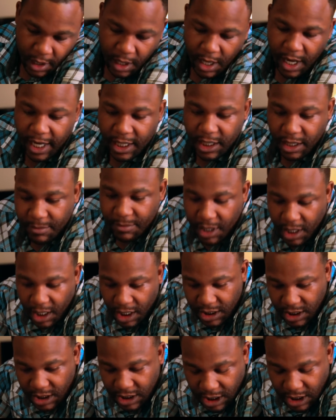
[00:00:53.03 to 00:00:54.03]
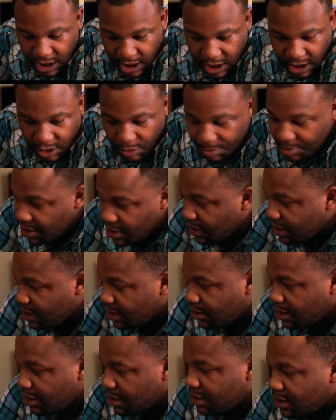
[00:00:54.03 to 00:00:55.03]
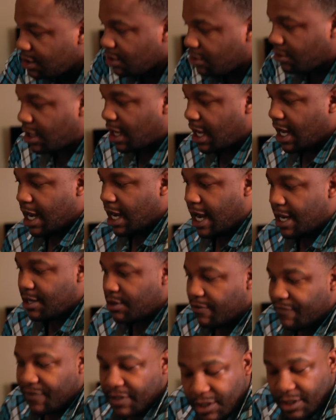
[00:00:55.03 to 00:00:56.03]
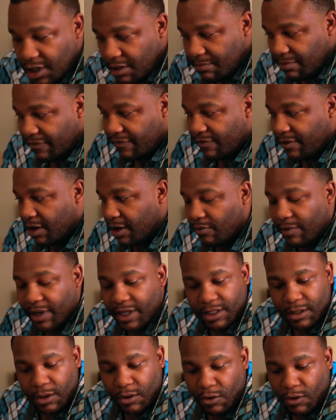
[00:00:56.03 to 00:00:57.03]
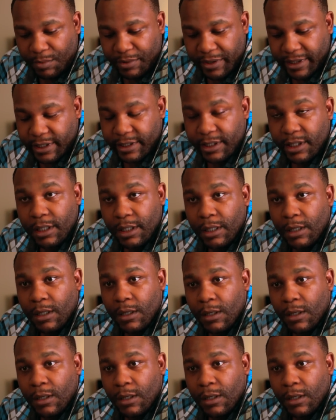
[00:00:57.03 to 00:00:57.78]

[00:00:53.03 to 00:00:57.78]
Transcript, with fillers: there. Hey, let me get just a little piece so that I know if it's good before I waste a whole piece. No,